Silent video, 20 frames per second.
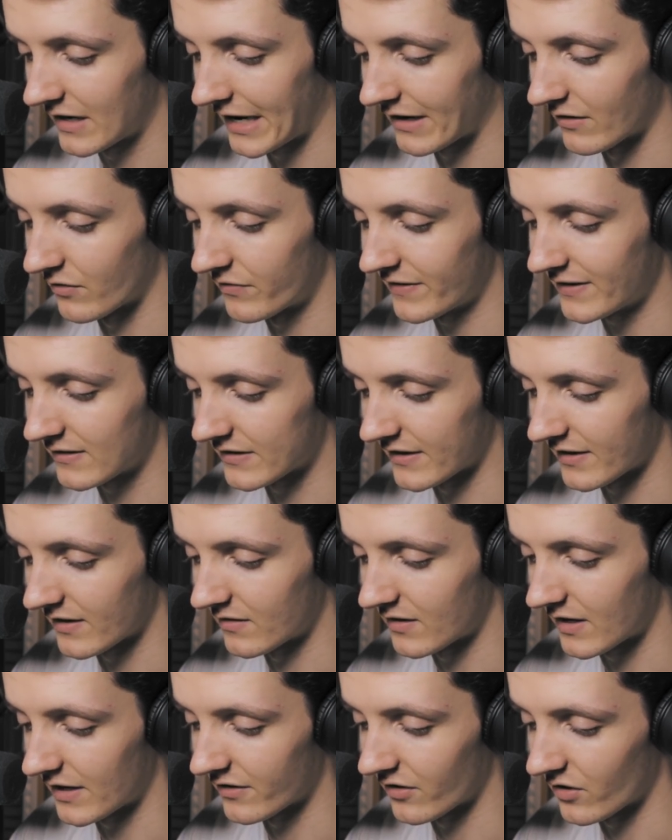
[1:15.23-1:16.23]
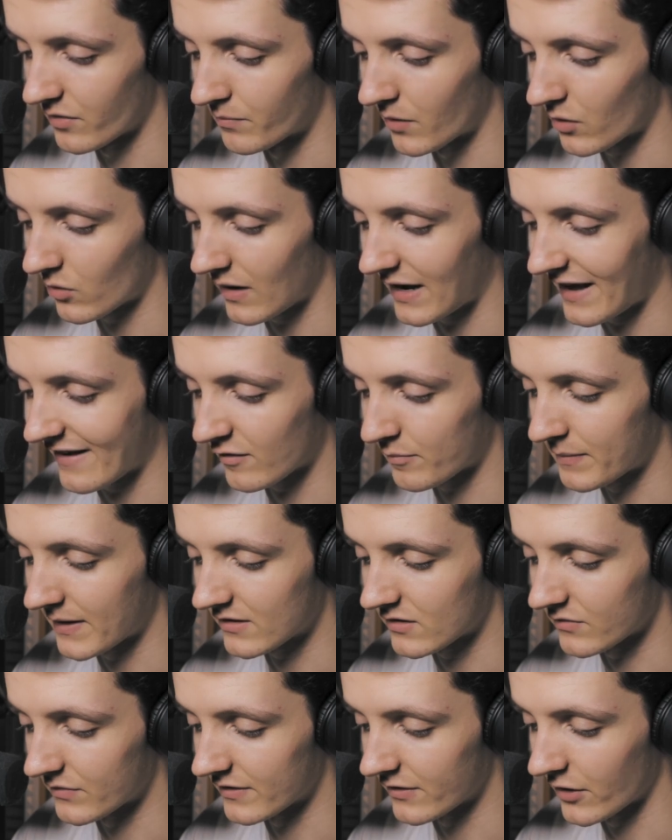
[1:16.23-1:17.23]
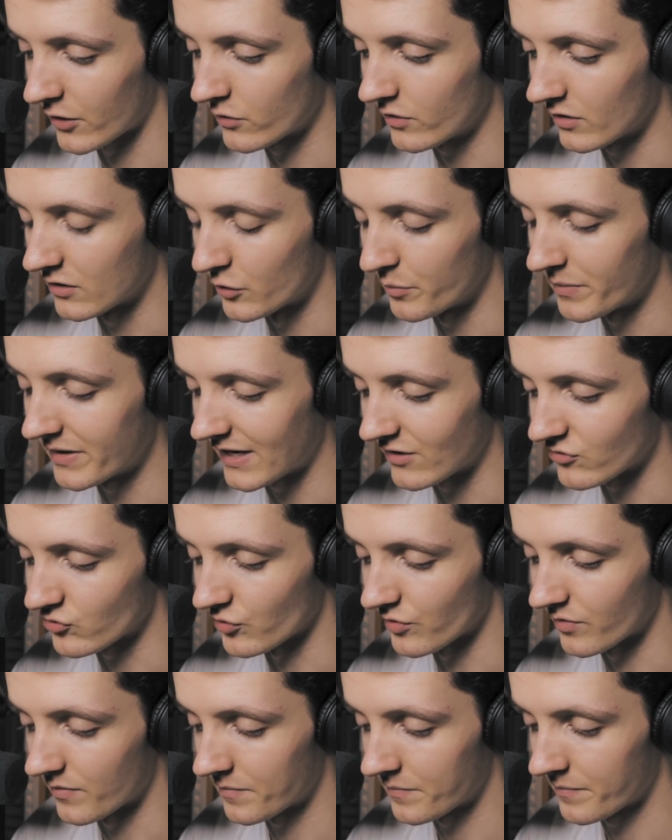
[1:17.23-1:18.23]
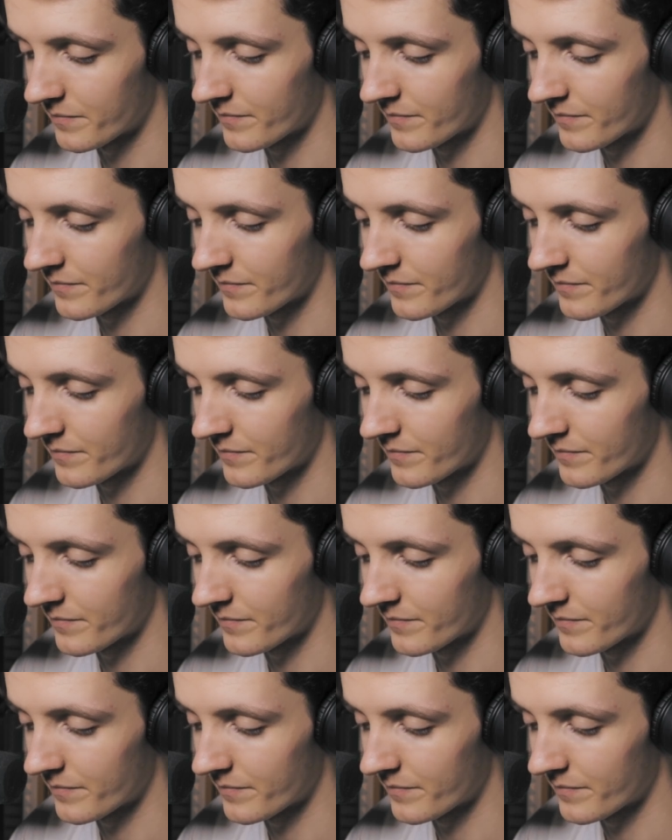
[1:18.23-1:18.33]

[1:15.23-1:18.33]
and revealed her under the moral aspect of its own illumination.